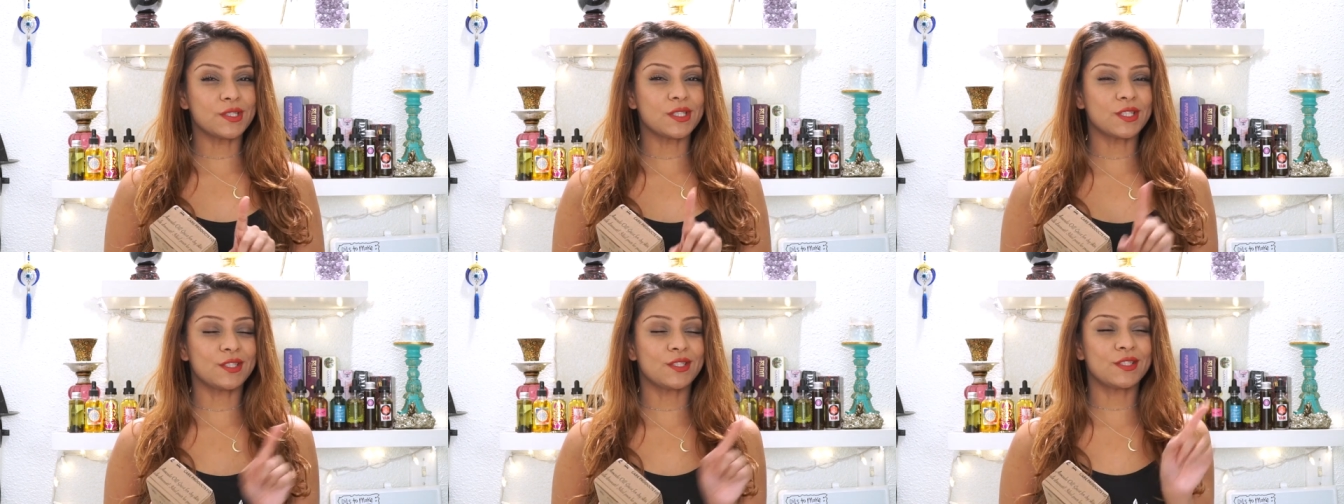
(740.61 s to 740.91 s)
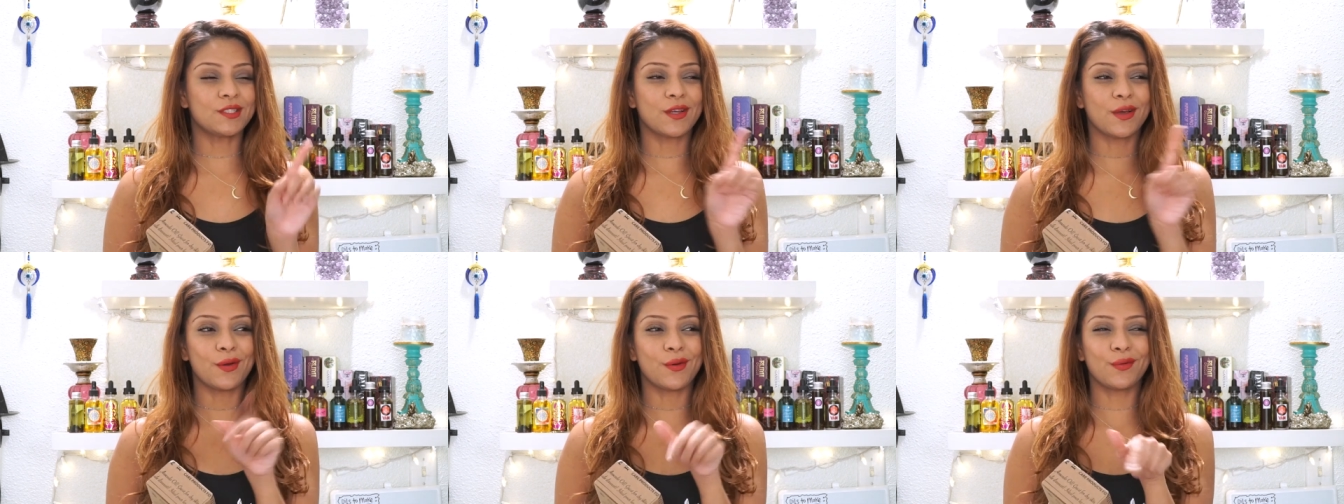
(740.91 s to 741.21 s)

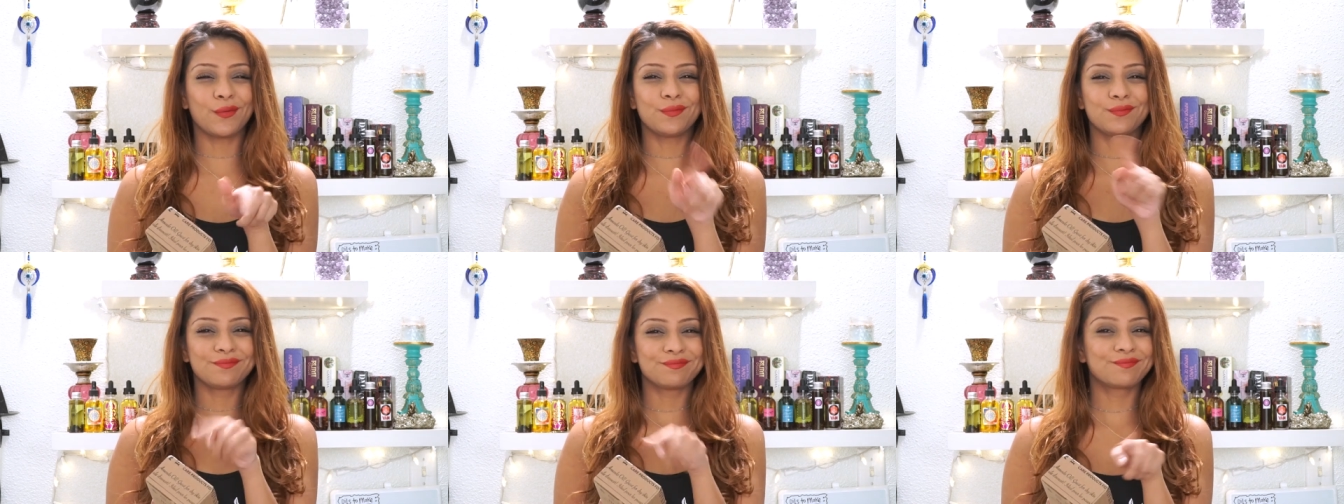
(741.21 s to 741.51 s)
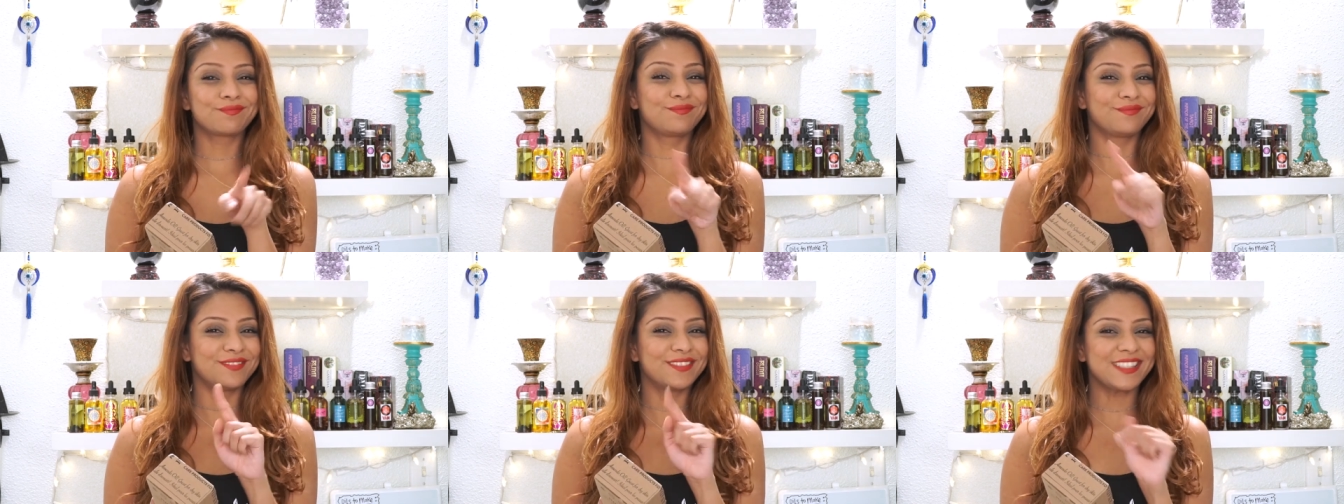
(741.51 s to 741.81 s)
So
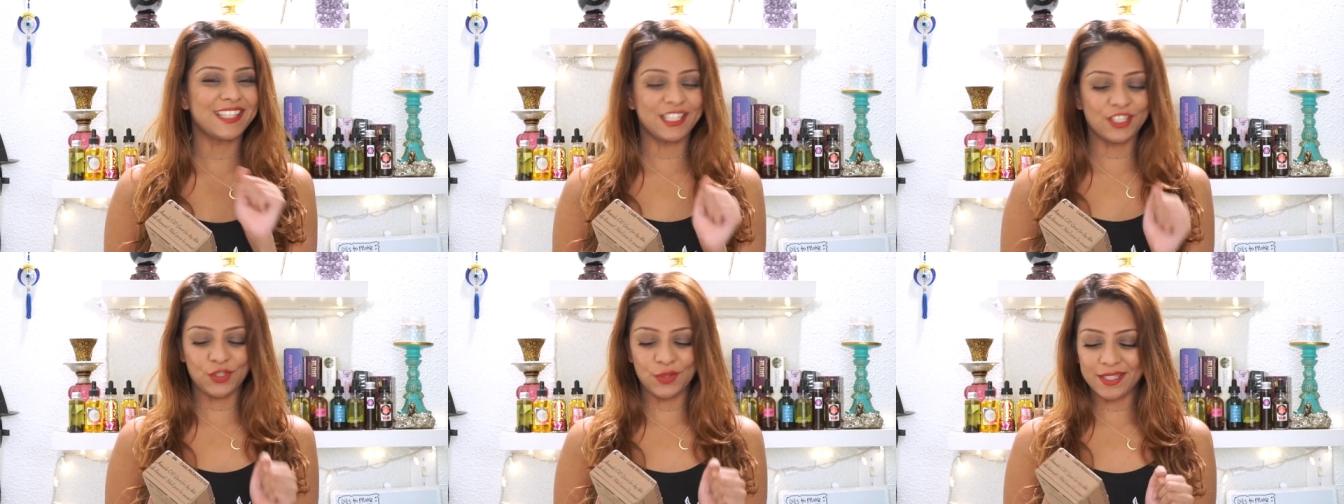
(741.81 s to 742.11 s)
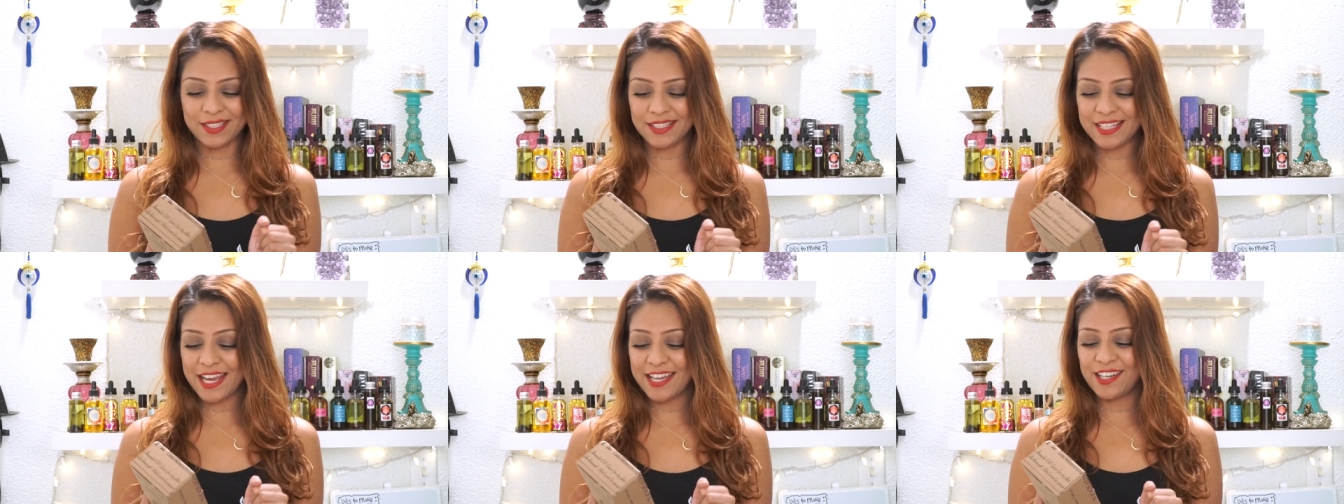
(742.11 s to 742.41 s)
get you
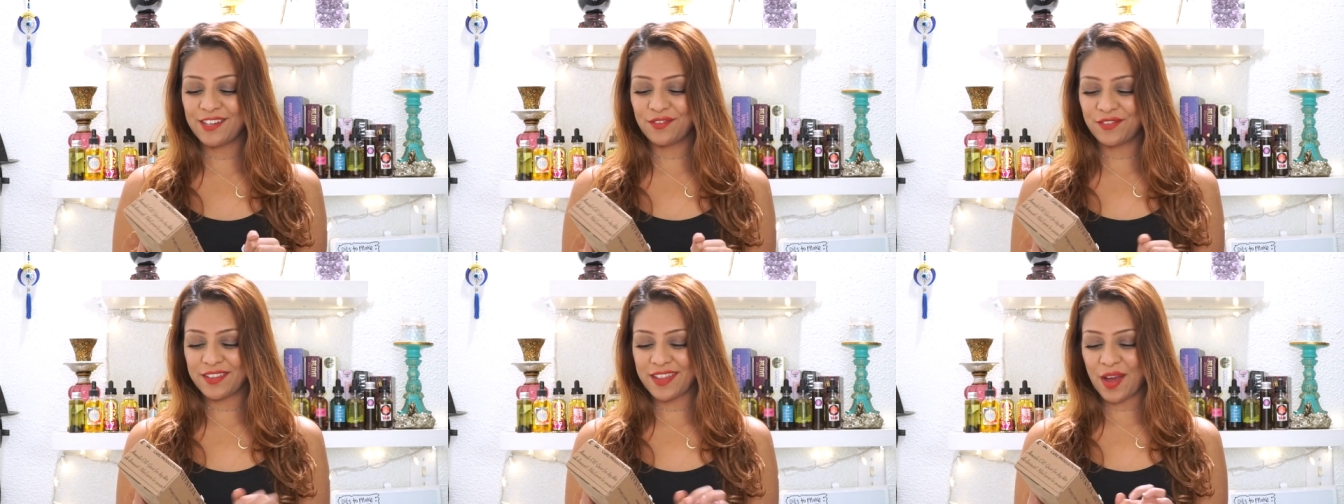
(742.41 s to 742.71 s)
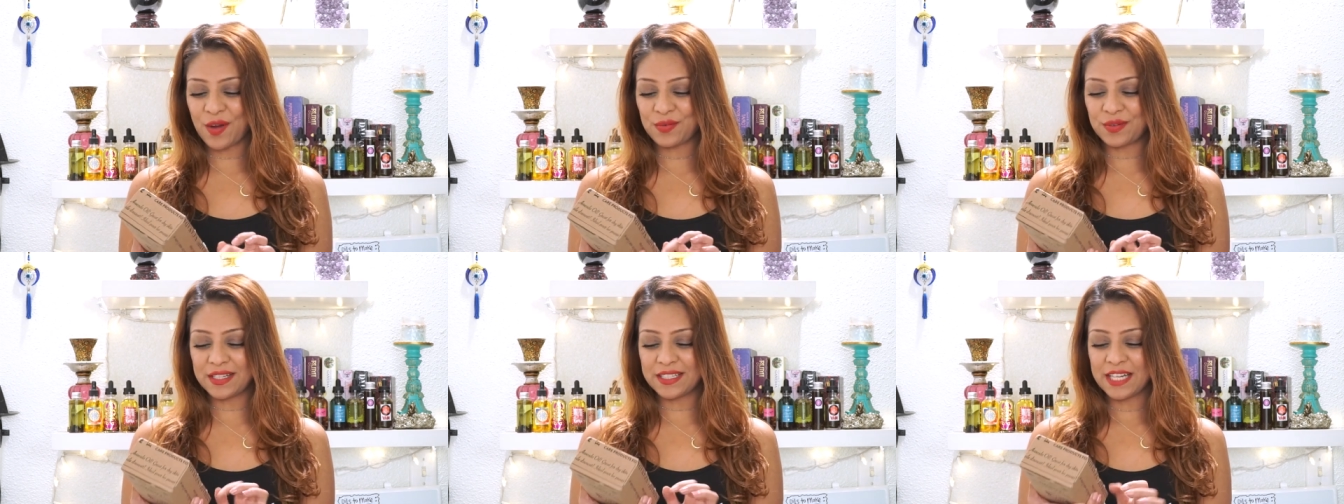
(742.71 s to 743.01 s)
excited for
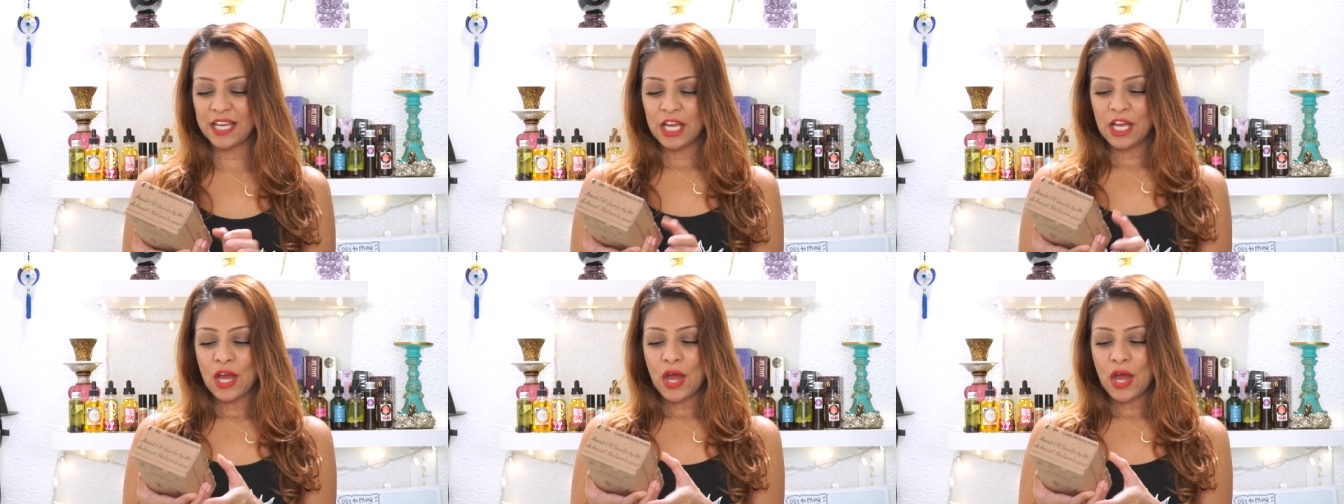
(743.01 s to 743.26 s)
that one.